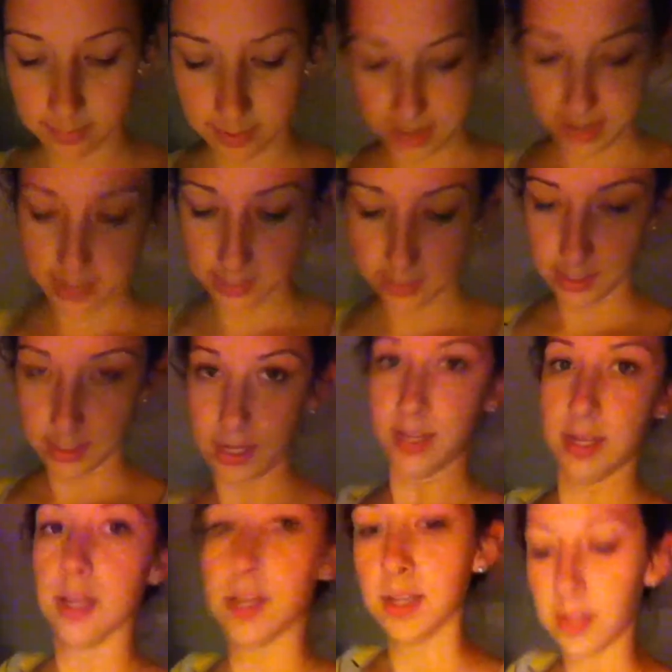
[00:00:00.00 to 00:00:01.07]
to bed.
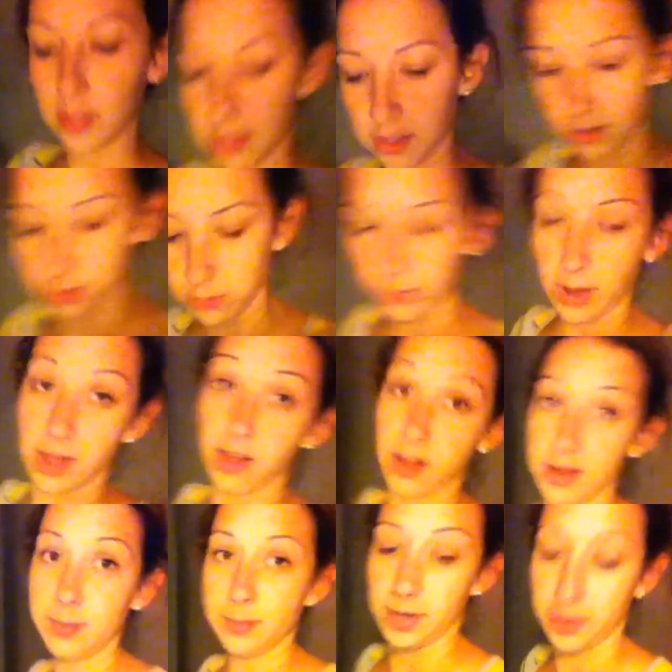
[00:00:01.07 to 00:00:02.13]
Well,
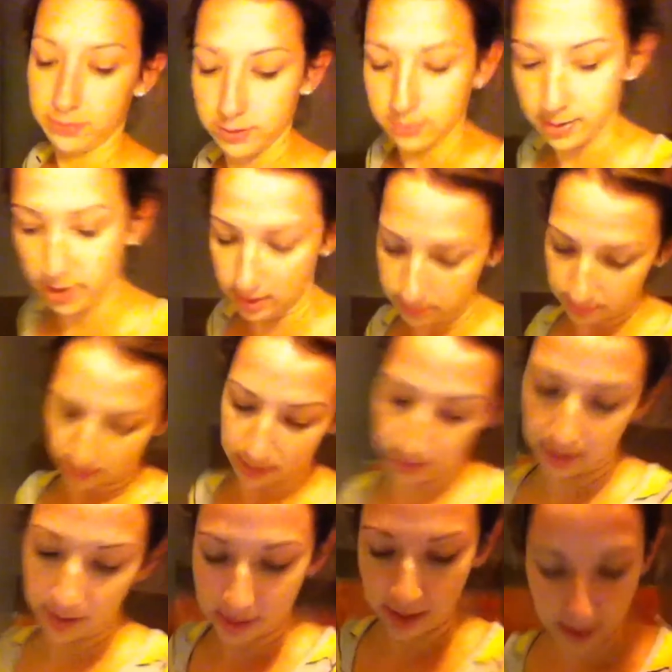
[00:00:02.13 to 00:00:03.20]
I'm off to bed.
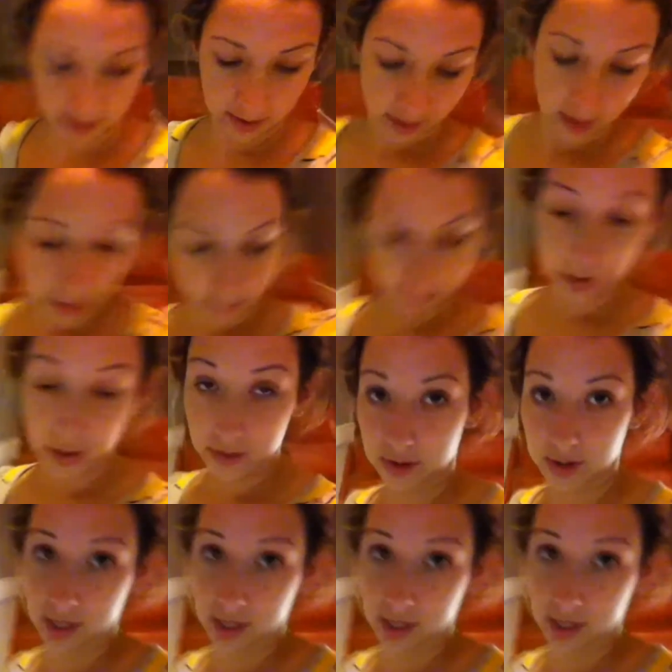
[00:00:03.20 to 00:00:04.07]
My brother